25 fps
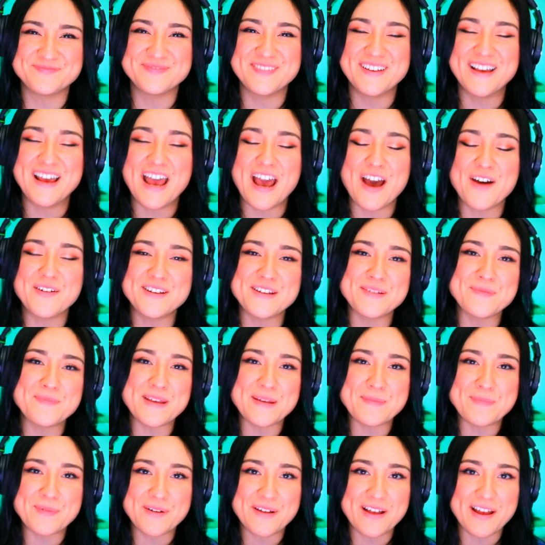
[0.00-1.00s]
How can
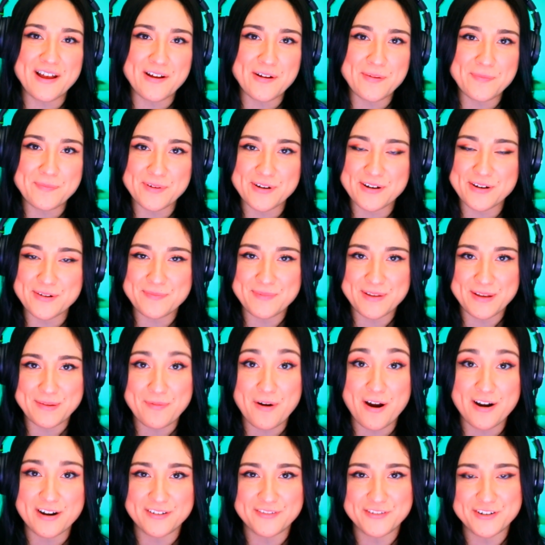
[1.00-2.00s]
people help or be a
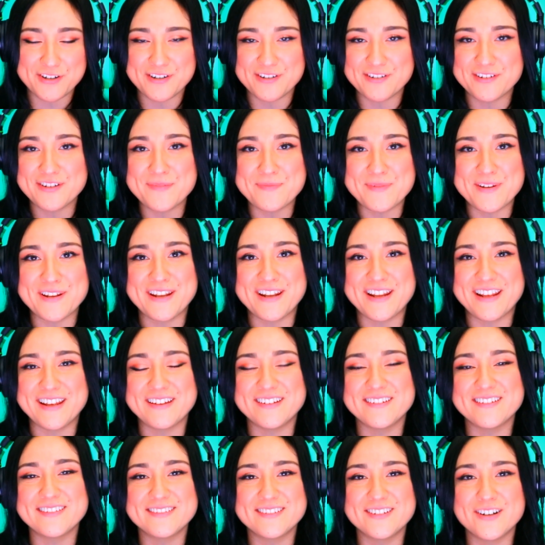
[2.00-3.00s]
part of your
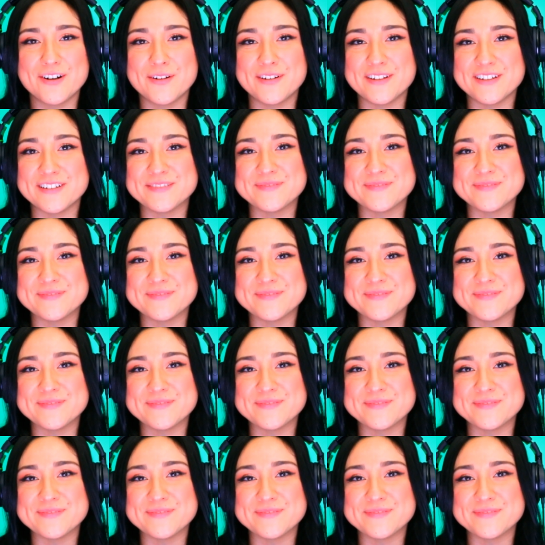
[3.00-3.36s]
community, Xola?